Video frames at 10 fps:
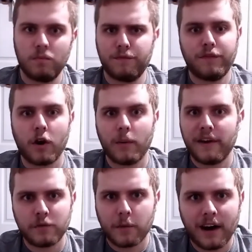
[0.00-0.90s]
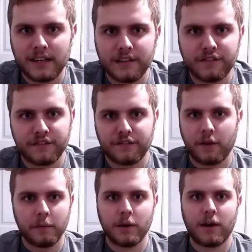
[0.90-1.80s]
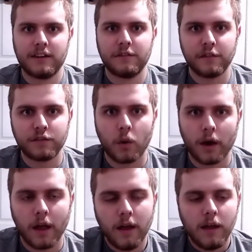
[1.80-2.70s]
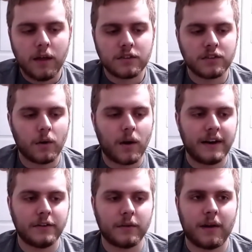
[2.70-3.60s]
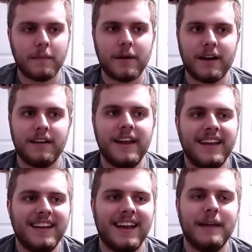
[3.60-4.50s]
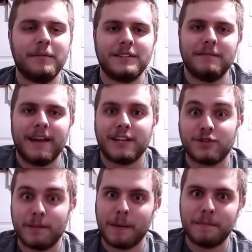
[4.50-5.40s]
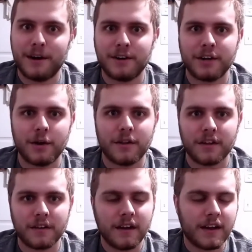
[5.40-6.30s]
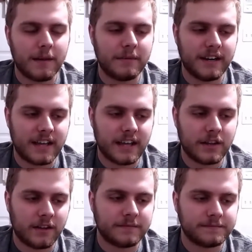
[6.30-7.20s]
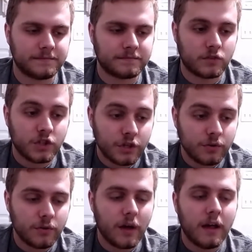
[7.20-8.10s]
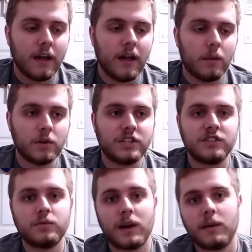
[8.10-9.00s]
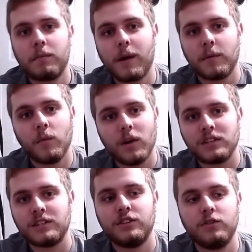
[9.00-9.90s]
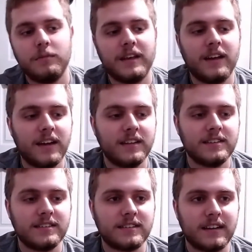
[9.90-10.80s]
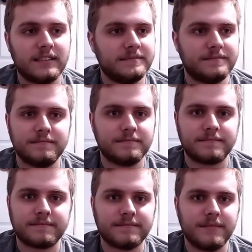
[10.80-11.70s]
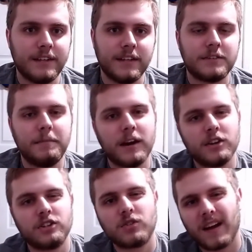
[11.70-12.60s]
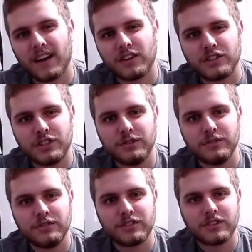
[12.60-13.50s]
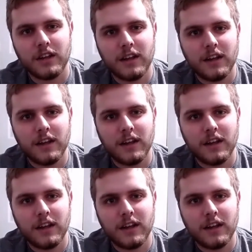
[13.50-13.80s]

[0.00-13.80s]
far away from where I live from. I live in Florida, so I'm not able to make a trip up there to go to the company to get the shoe, which is what I would probably want to do, because it's better to try on shoes